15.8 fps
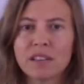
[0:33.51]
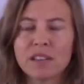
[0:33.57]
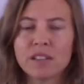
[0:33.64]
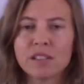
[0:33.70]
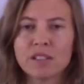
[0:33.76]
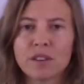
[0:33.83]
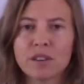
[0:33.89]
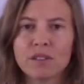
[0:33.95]

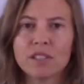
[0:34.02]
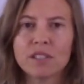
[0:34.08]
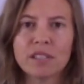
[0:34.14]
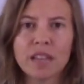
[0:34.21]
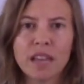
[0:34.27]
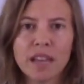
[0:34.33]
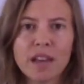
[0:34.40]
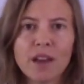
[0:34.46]
So
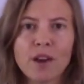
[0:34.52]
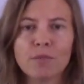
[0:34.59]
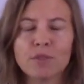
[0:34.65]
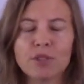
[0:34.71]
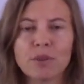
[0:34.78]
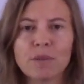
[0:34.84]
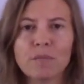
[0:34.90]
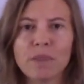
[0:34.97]
today I hope
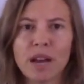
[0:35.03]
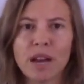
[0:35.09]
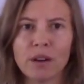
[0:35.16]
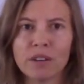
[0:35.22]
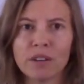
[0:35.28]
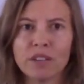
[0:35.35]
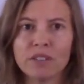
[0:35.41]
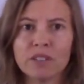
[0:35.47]
to
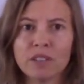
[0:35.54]
empower you